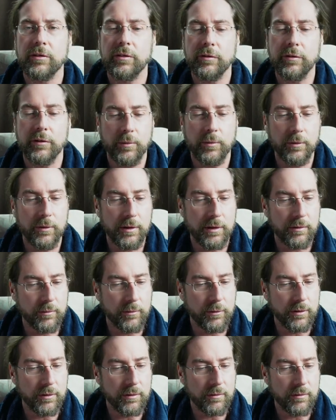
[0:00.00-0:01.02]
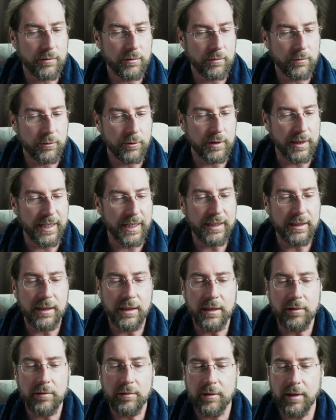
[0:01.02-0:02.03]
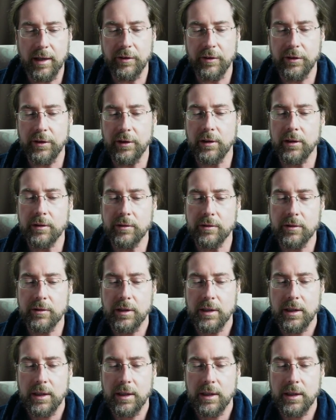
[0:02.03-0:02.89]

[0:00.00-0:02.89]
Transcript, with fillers: for what what what I did, I thought.